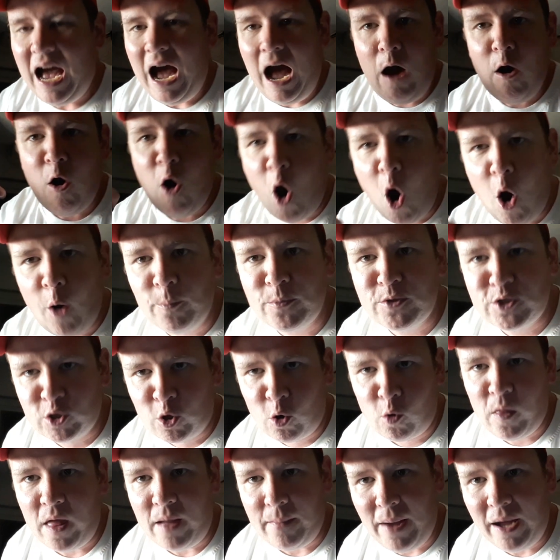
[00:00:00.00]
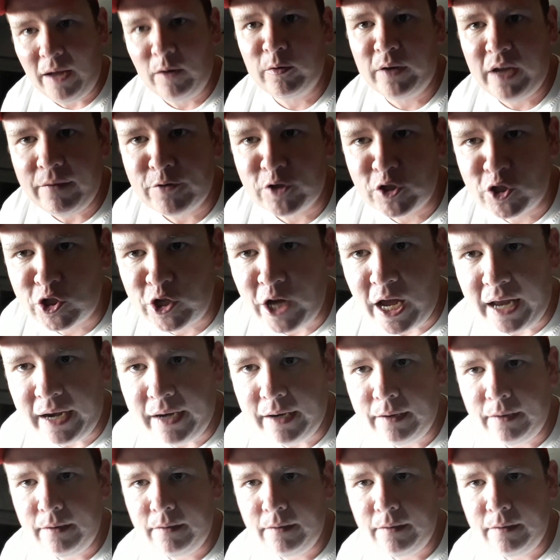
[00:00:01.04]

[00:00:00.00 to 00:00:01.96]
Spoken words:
I'll homeschool them. I don't give a shit.